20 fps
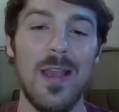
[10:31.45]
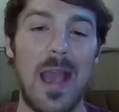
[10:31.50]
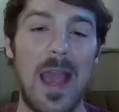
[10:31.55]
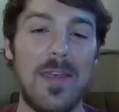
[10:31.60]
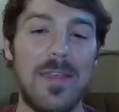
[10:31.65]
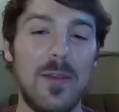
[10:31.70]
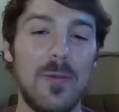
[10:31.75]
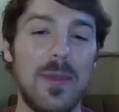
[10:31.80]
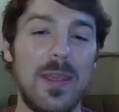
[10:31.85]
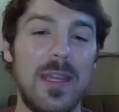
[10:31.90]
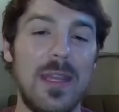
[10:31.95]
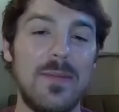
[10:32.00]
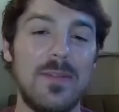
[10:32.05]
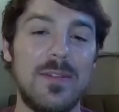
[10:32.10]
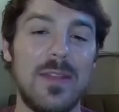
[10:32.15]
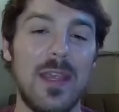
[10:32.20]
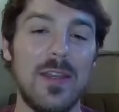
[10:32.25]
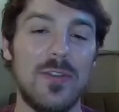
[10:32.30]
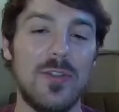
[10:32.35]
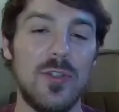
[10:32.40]
I think we could even
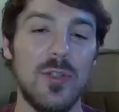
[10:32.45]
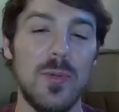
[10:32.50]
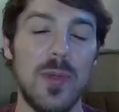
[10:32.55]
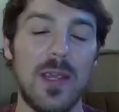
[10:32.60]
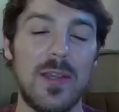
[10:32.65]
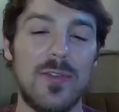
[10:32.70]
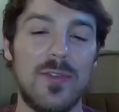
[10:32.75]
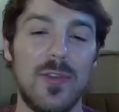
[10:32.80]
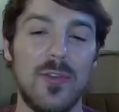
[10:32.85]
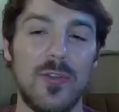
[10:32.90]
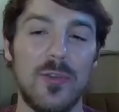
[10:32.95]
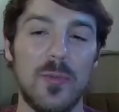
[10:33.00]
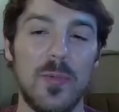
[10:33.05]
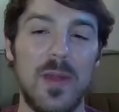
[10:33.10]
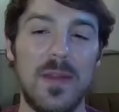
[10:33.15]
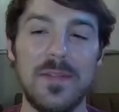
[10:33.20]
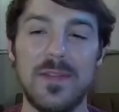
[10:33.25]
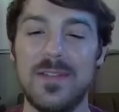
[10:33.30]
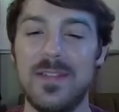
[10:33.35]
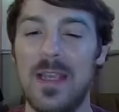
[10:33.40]
take 2 X-Scissors. We'll
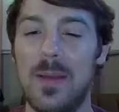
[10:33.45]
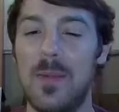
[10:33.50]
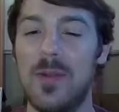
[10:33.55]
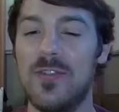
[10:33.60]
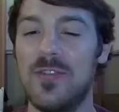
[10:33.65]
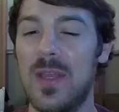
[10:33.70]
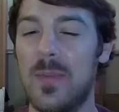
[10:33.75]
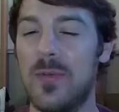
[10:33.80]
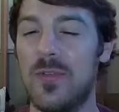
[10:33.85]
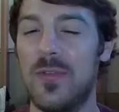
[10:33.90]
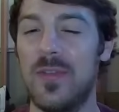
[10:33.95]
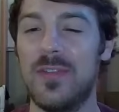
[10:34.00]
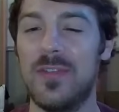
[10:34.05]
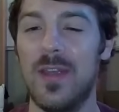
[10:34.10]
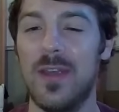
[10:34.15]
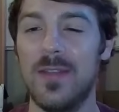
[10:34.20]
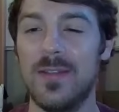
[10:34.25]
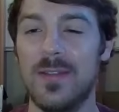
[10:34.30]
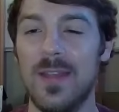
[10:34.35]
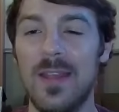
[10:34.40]
have to see how much damage this
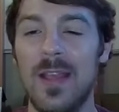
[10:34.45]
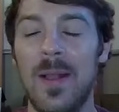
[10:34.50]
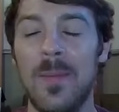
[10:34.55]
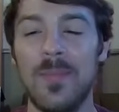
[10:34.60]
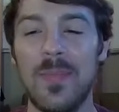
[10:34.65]
does.